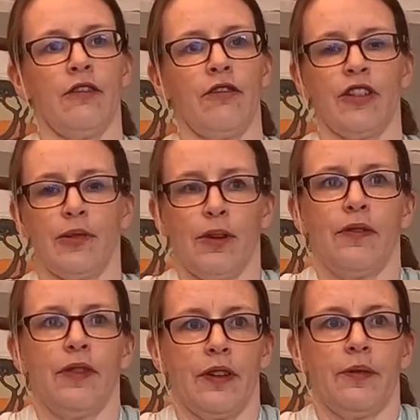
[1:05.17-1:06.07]
Cross them
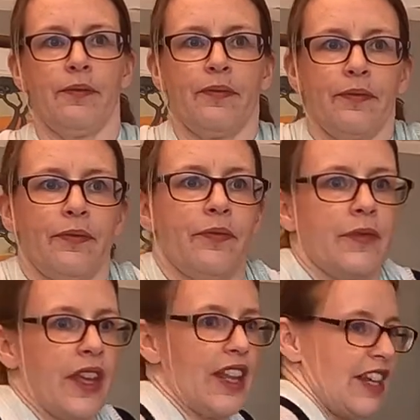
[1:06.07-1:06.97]
over
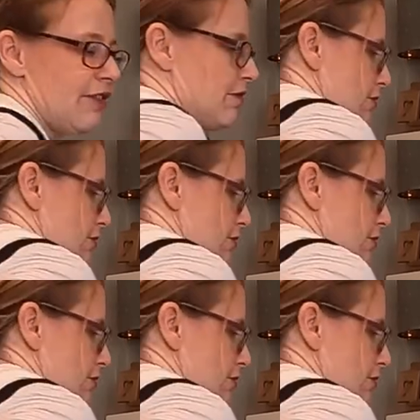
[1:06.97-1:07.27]
and then